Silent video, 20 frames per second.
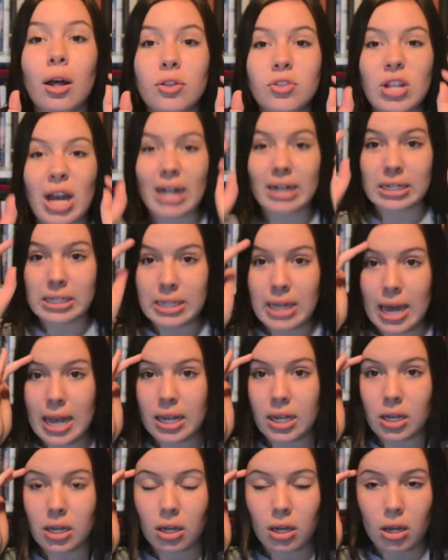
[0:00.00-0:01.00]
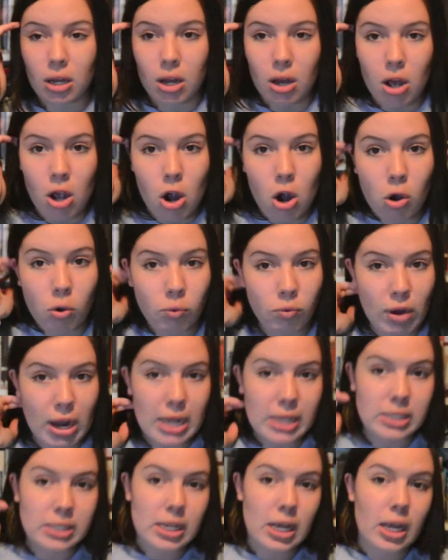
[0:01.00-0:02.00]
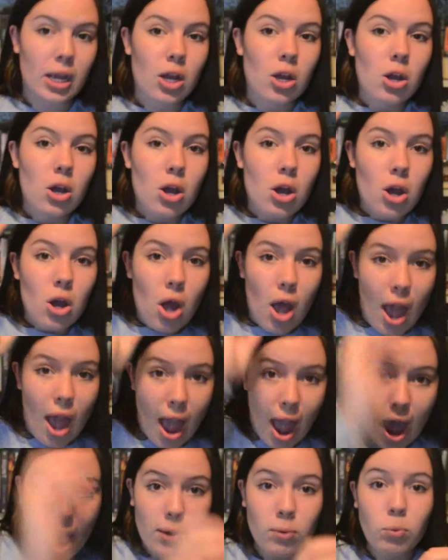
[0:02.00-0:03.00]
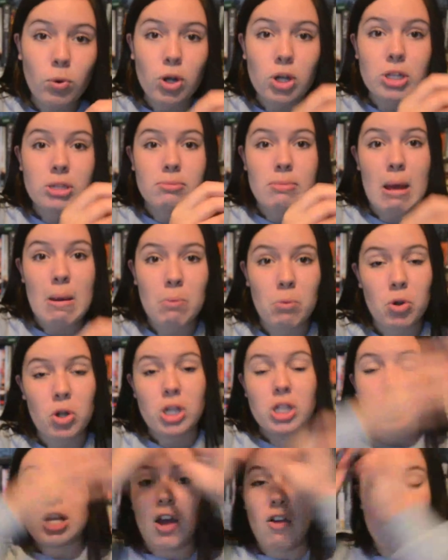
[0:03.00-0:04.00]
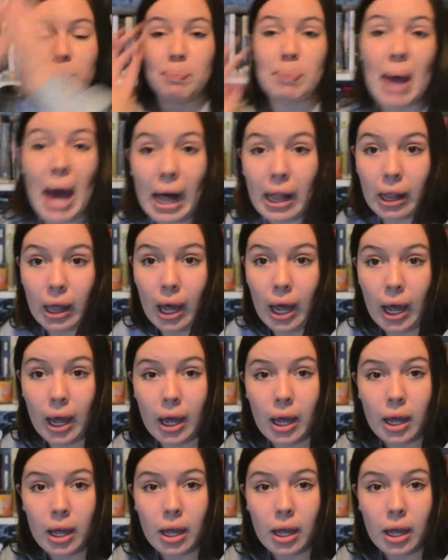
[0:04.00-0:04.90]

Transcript: that's like erasing Edward's memories of Bella.